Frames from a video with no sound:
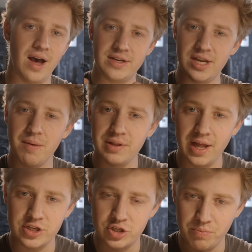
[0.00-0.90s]
a
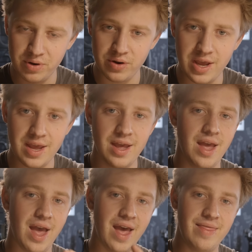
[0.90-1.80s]
double-edged bowie,
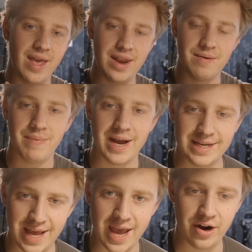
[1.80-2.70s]
and then my
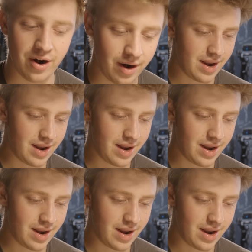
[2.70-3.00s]
dagger.